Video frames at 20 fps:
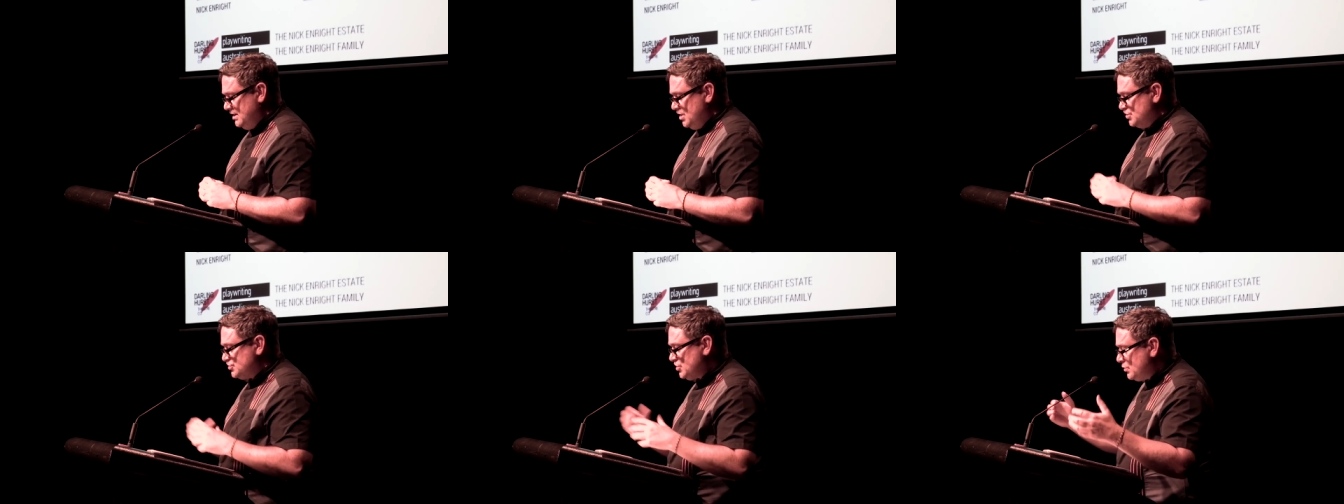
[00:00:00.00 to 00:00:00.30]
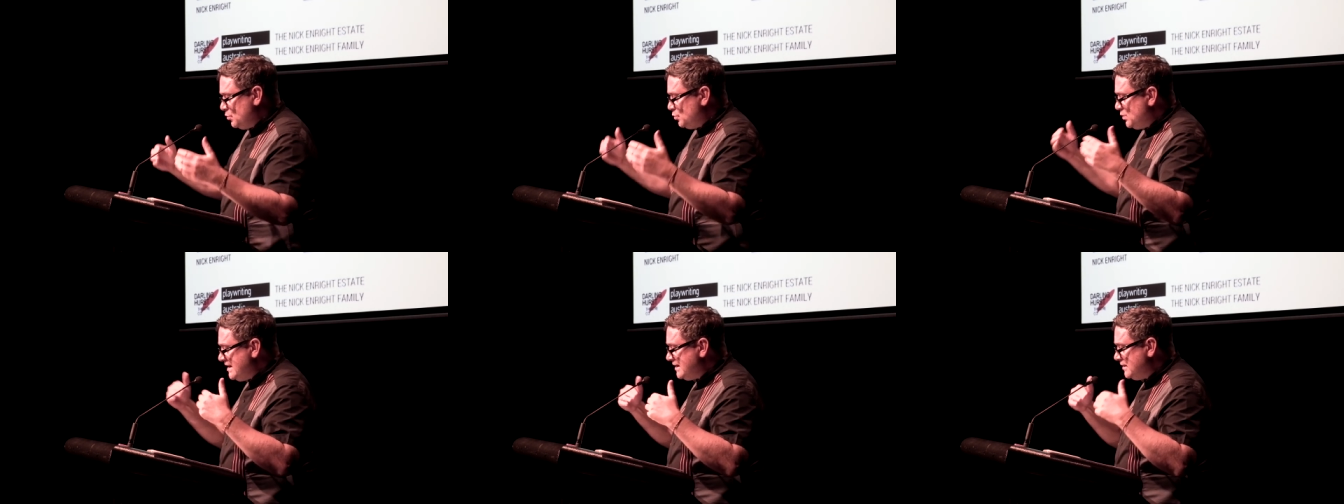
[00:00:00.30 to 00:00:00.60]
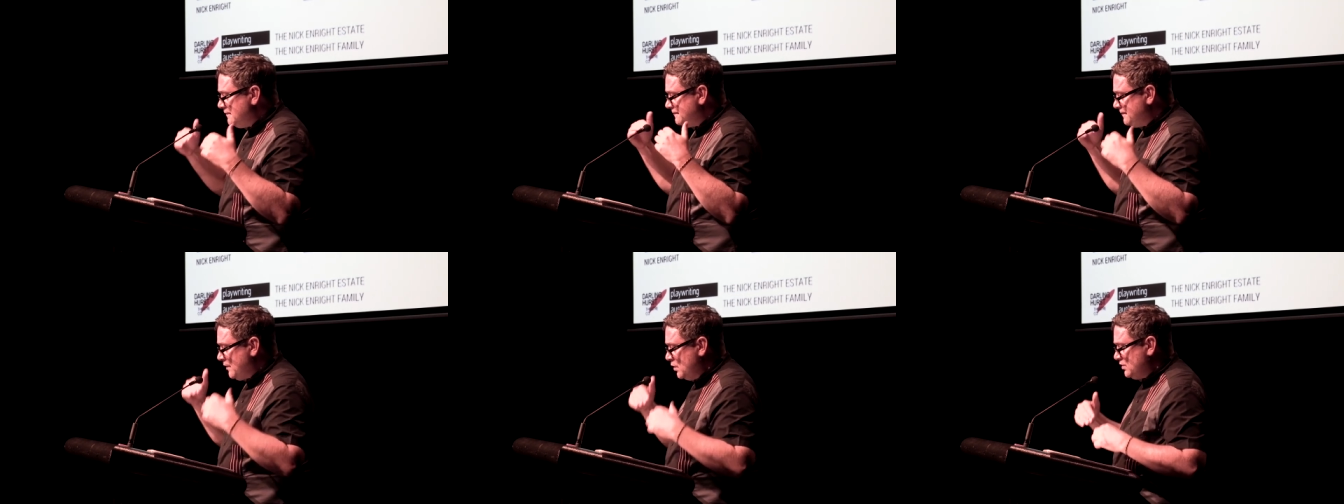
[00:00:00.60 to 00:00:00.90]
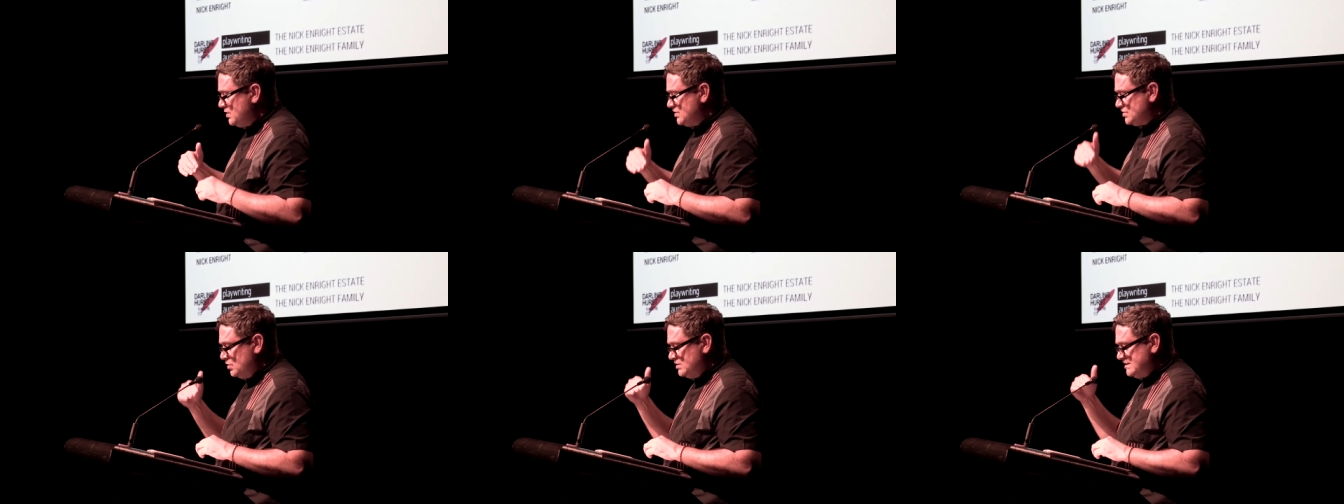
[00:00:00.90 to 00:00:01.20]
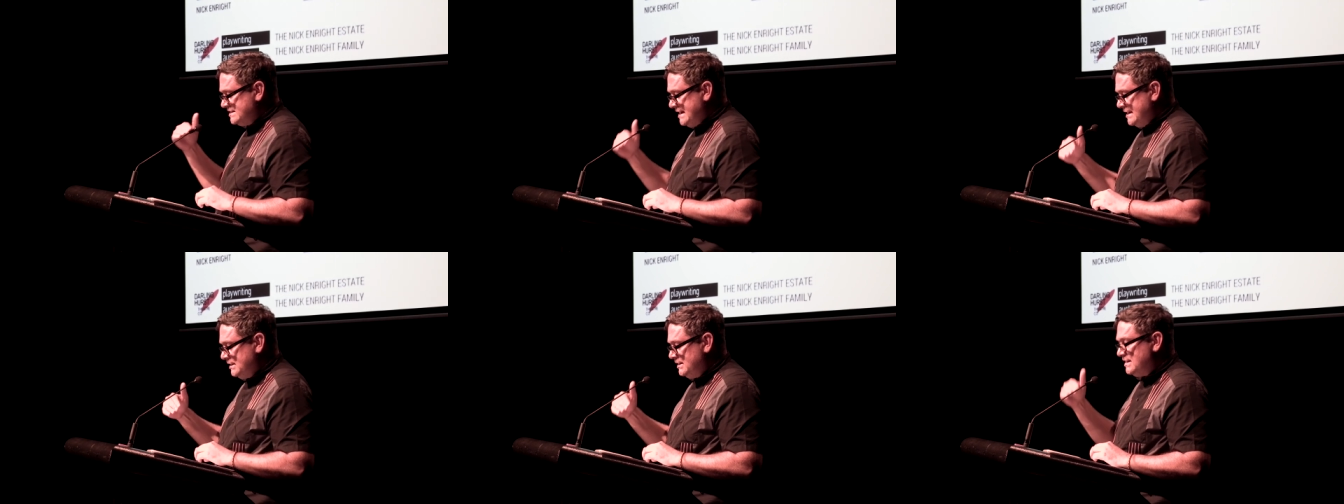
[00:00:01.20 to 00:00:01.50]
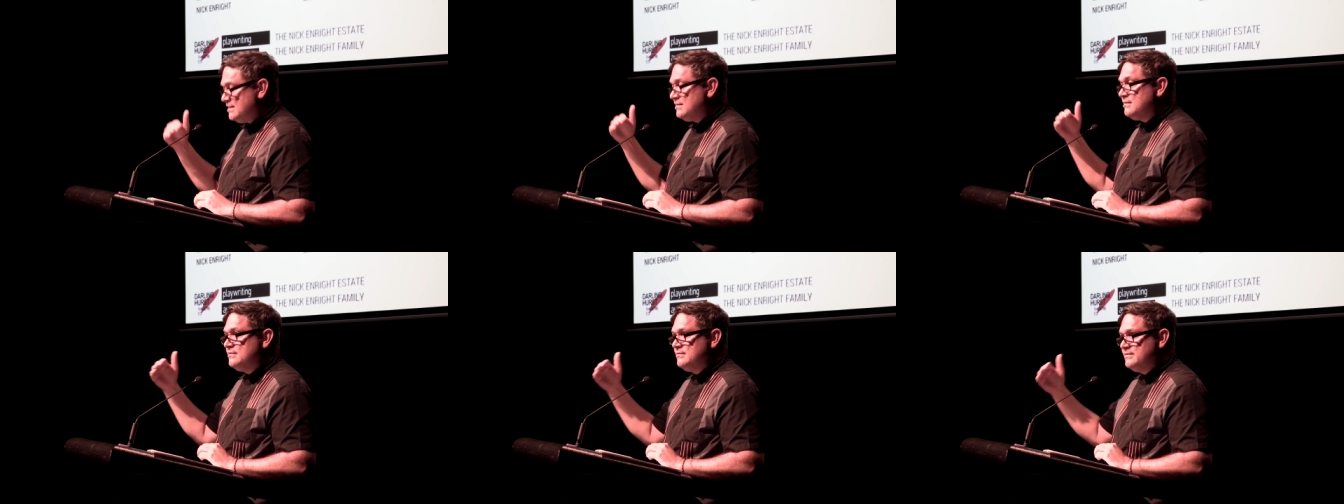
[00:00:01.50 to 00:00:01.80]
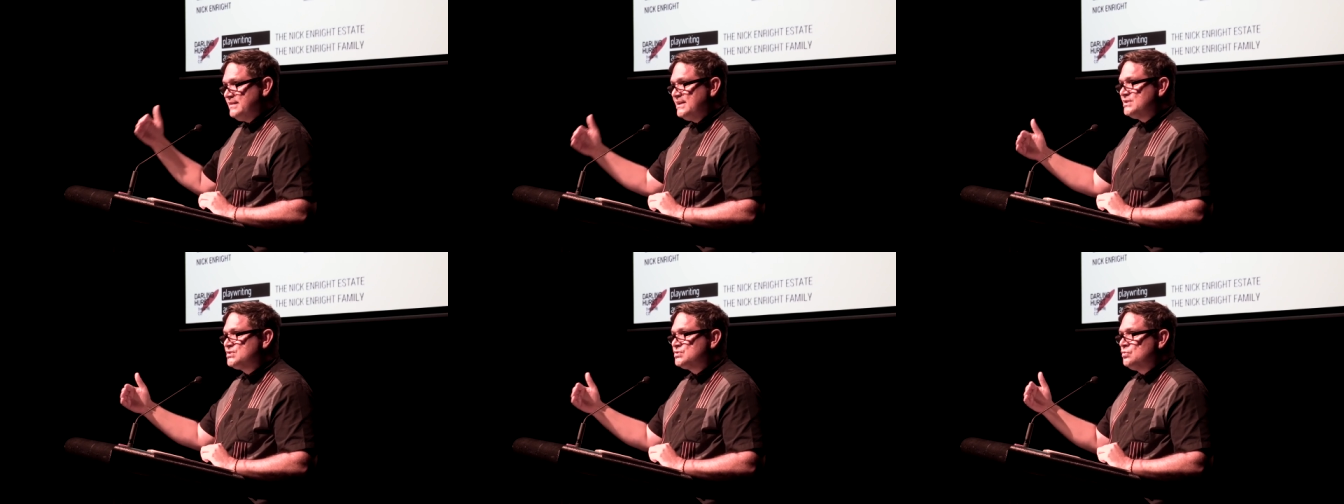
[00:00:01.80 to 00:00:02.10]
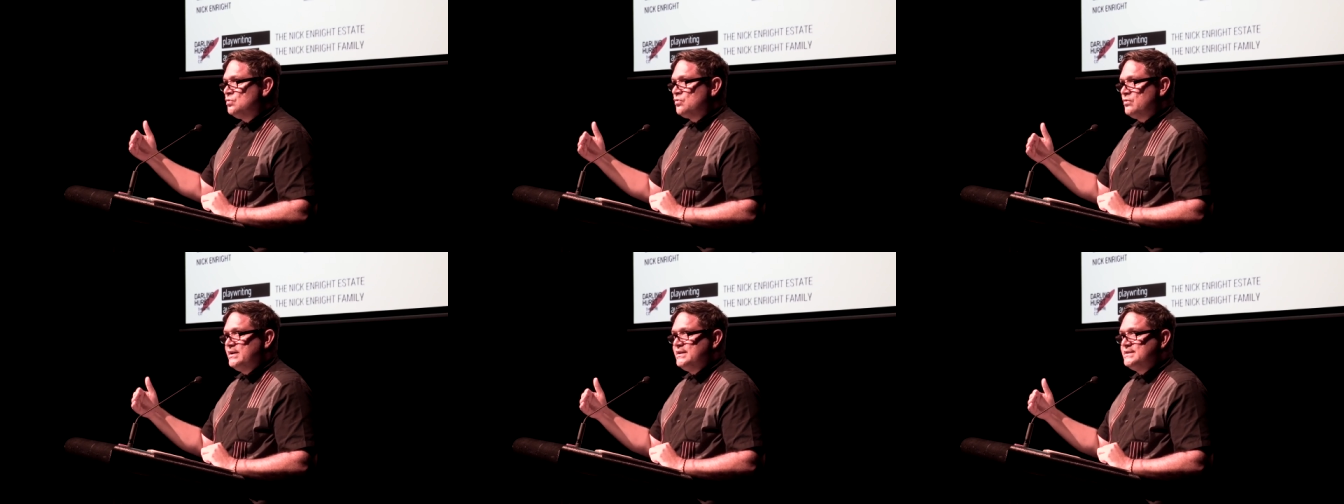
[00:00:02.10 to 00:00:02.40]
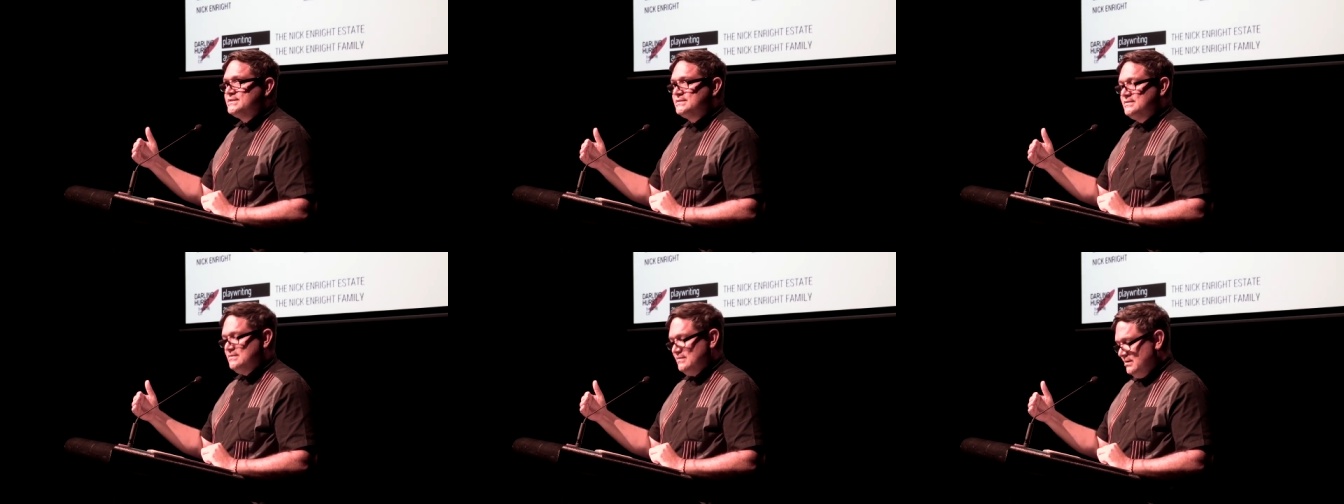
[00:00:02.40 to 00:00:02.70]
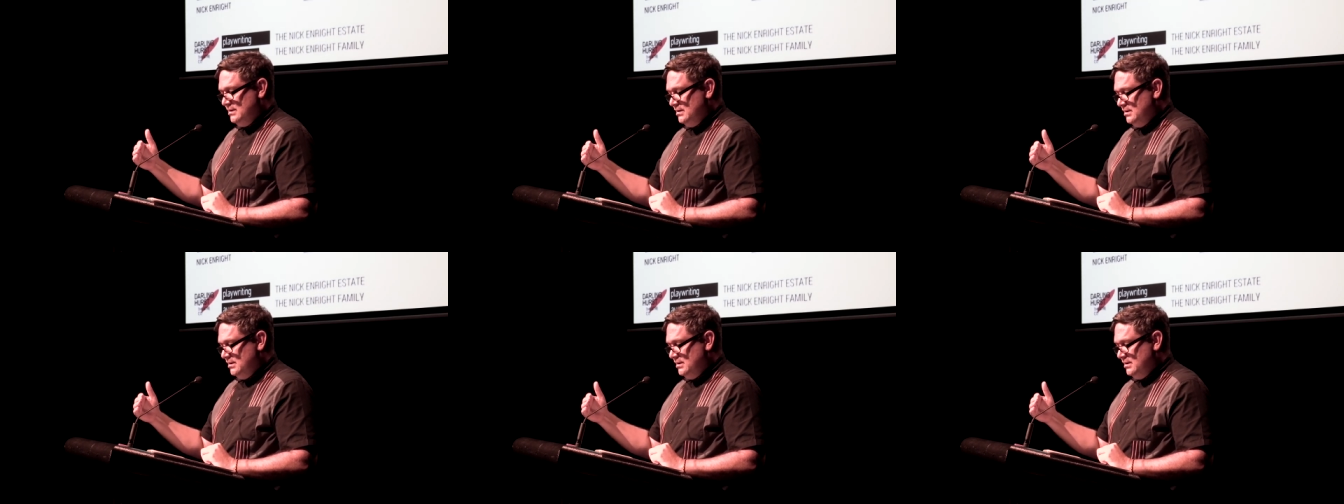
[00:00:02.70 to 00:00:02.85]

so that we can focus on telling their stories,